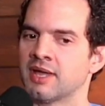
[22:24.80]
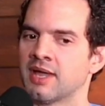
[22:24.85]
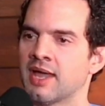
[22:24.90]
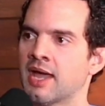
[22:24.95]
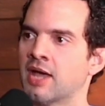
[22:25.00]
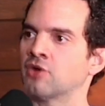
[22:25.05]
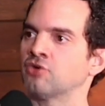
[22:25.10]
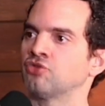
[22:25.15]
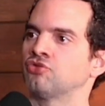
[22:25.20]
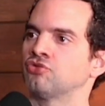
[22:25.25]

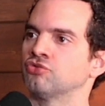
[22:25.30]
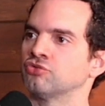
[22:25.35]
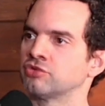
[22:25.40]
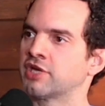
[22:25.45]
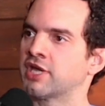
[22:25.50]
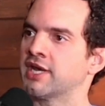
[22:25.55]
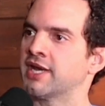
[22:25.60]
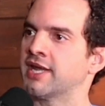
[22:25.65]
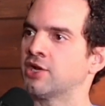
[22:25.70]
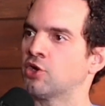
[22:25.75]
how soon
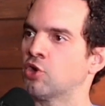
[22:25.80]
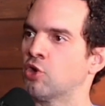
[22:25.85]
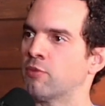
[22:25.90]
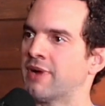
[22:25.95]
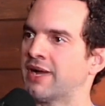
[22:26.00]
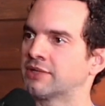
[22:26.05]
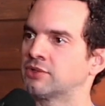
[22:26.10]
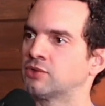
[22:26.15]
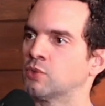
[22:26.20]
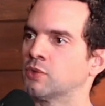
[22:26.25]
can I go
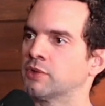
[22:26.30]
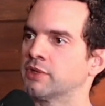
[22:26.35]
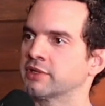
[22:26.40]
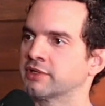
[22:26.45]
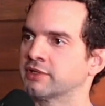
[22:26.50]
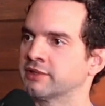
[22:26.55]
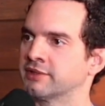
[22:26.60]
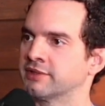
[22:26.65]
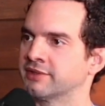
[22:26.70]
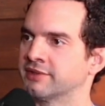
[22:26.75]
back to
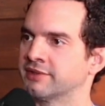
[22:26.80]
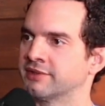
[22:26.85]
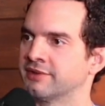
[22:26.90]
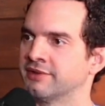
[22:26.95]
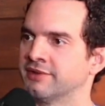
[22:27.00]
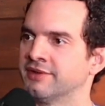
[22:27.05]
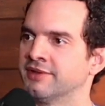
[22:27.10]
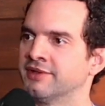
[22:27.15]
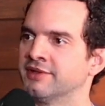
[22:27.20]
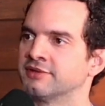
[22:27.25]
work?
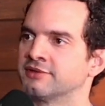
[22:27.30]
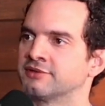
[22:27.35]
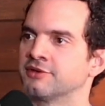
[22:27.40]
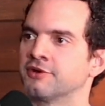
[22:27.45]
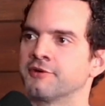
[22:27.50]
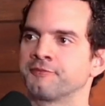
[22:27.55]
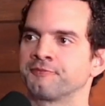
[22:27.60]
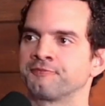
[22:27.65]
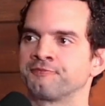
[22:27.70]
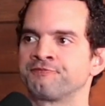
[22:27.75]

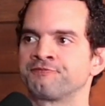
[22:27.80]
So